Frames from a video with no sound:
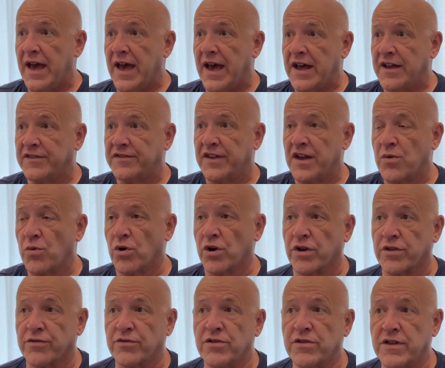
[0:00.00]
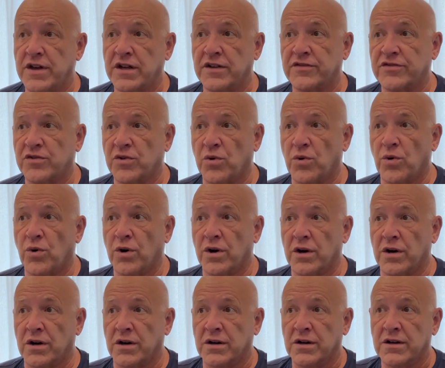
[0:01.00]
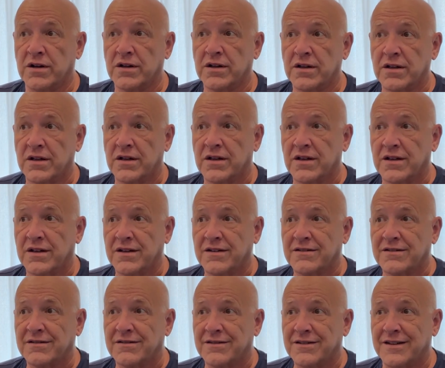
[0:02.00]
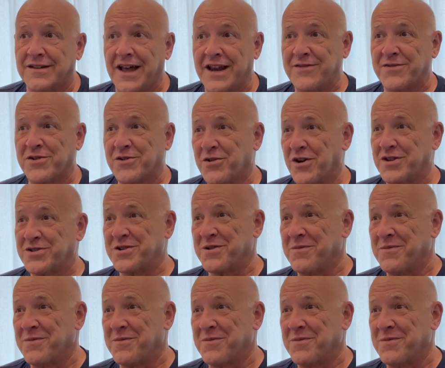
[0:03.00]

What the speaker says: as they work through this, or that even cross